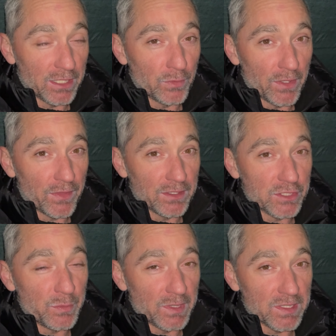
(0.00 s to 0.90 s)
with a
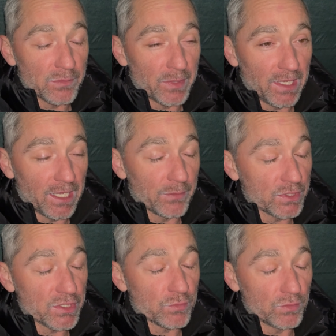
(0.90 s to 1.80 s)
GPS in my hand,
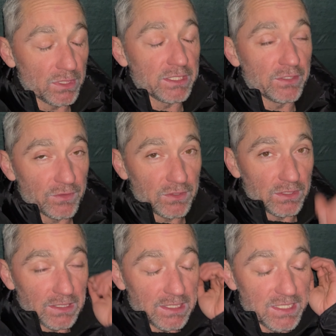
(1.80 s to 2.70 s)
which is really
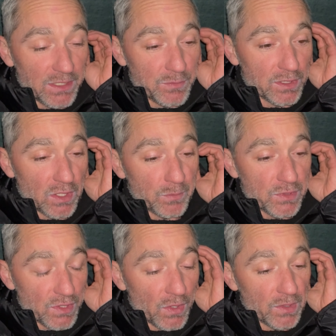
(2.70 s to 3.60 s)
difficult on a steep slope.
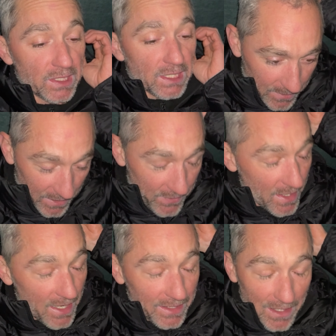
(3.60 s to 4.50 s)
So in the
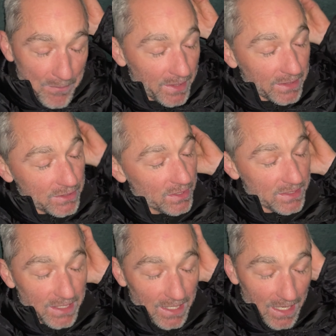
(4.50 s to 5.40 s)
end, I made it to this
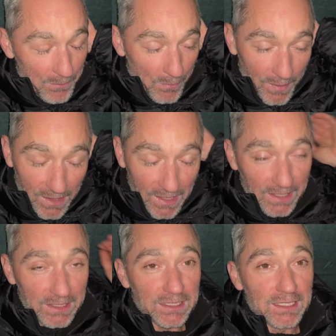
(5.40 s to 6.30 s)
camp
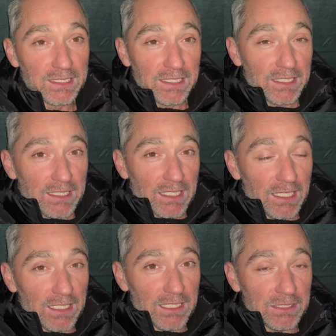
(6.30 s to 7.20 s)
by
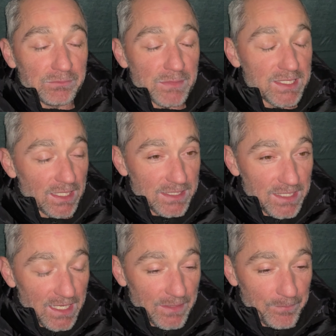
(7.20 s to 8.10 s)

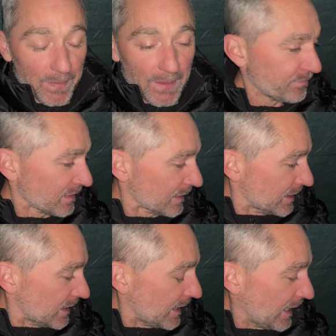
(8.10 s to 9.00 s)
sunset,
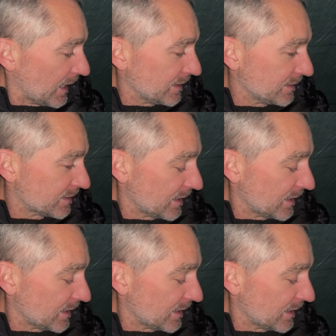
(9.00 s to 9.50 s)
and